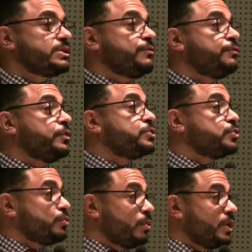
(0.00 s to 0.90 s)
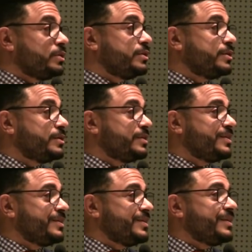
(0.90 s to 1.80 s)
is the first to run,
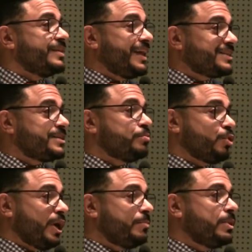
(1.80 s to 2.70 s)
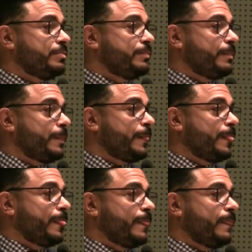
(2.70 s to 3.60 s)
that's the problem.
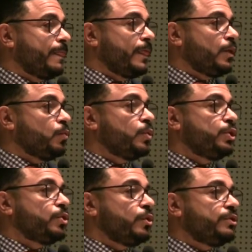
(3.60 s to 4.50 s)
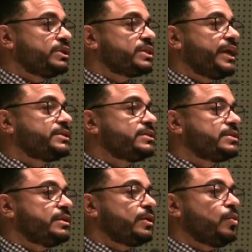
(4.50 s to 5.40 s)
When you go to these
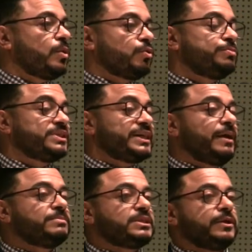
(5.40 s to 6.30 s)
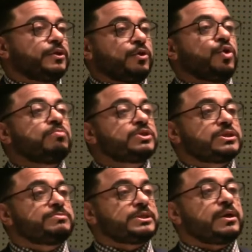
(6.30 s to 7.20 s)
cases and the courtroom is empty and there are no
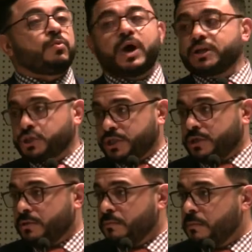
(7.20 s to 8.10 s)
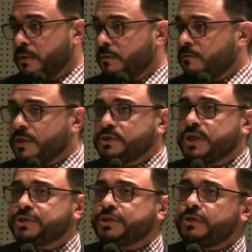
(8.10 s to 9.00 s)
Muslims there watching, the
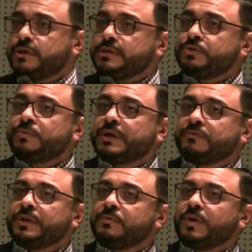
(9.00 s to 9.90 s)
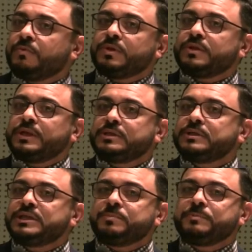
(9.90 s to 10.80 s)
judge could do whatever they want. Well, these,
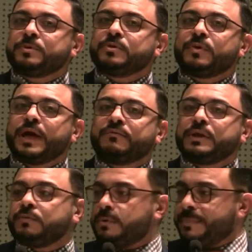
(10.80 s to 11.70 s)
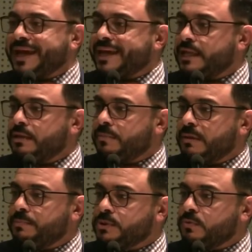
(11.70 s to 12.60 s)
these people don't have anyone backing them
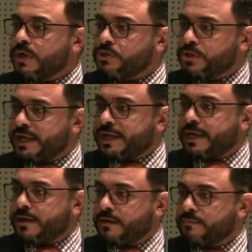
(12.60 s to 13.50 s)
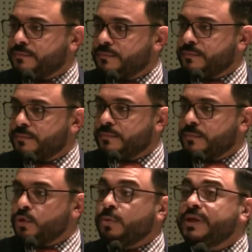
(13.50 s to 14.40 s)
up, so why should I care?
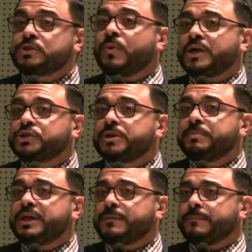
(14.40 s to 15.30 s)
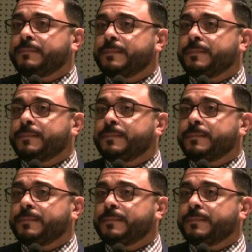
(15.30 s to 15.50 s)
Nobody's watching me.